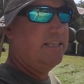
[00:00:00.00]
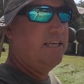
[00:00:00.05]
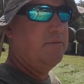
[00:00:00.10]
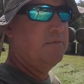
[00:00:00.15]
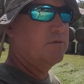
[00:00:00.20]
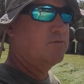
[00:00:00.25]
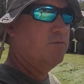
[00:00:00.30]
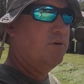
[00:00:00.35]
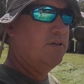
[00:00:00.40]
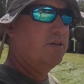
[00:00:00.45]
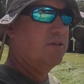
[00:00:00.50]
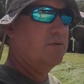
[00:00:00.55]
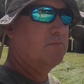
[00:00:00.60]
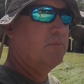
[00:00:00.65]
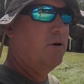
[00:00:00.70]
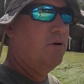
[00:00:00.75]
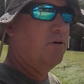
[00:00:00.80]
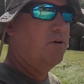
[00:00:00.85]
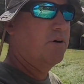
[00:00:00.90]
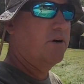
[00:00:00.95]
keep as well in the
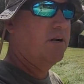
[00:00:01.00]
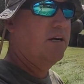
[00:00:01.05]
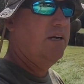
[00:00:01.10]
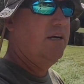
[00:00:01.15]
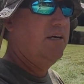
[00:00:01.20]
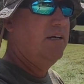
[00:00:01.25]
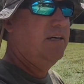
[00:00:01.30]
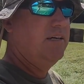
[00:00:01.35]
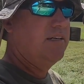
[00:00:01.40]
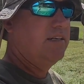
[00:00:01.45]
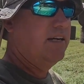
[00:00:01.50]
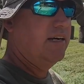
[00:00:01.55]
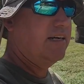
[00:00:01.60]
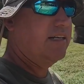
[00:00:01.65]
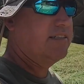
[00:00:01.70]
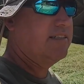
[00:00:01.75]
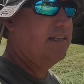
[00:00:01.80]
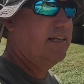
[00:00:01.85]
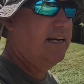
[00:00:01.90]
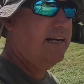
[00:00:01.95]
barn. Like
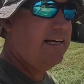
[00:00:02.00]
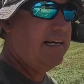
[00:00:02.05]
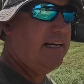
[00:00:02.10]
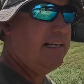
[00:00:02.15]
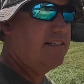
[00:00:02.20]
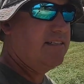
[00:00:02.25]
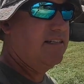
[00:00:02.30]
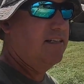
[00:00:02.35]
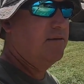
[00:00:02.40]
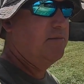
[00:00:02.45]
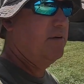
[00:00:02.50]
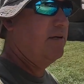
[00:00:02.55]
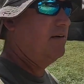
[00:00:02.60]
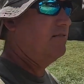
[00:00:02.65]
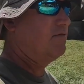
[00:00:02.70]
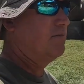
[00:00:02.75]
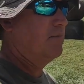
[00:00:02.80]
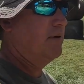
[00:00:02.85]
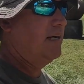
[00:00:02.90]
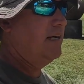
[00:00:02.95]
I said, I got some
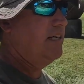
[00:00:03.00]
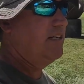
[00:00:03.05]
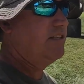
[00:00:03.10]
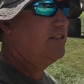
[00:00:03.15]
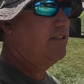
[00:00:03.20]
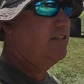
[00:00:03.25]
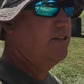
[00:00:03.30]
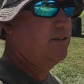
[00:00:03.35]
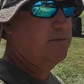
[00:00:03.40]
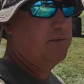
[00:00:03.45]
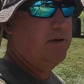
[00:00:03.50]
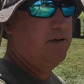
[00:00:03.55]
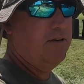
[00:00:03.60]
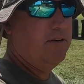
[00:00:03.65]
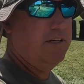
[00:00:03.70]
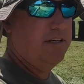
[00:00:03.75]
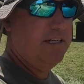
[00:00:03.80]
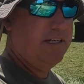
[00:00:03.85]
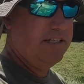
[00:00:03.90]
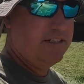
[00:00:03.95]
left from last year in the
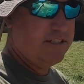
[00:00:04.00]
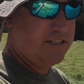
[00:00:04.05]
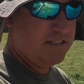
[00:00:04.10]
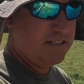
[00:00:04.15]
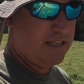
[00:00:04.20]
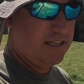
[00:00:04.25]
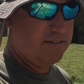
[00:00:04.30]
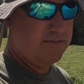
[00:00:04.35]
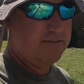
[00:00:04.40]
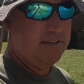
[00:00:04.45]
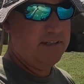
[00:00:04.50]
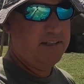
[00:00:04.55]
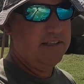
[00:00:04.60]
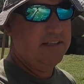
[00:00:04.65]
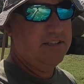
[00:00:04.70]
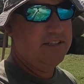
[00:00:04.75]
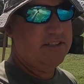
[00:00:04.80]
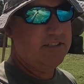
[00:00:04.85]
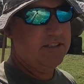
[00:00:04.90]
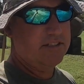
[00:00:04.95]
barn, and it's just like feeding
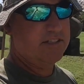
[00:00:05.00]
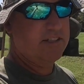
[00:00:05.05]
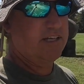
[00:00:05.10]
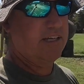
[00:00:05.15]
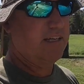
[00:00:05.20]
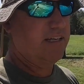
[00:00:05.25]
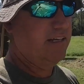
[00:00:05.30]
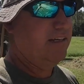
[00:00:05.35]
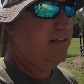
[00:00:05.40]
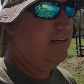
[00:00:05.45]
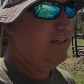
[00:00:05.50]
this year's hay.